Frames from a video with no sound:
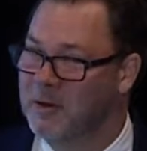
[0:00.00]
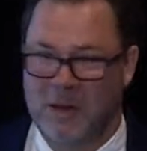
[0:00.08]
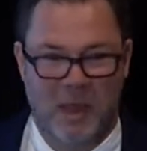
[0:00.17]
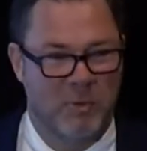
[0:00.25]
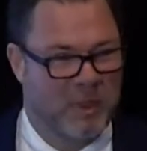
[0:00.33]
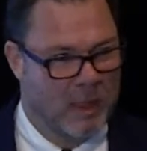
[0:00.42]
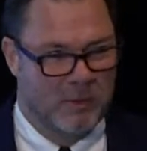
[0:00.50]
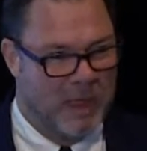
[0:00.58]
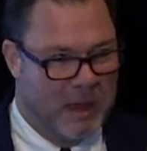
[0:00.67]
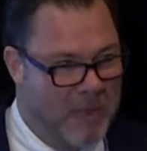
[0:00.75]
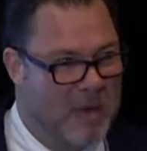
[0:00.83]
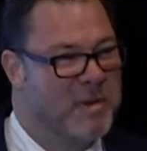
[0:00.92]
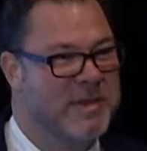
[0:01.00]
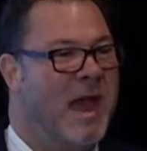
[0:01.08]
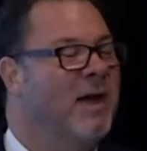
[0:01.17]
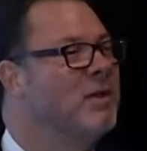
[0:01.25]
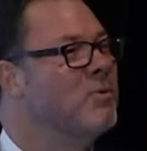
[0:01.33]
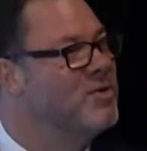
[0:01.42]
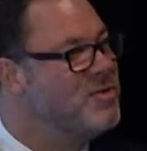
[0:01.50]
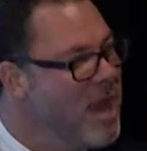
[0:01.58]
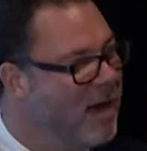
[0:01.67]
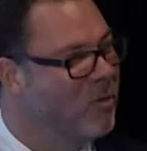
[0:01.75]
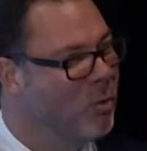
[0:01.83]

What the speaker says: That mentality would never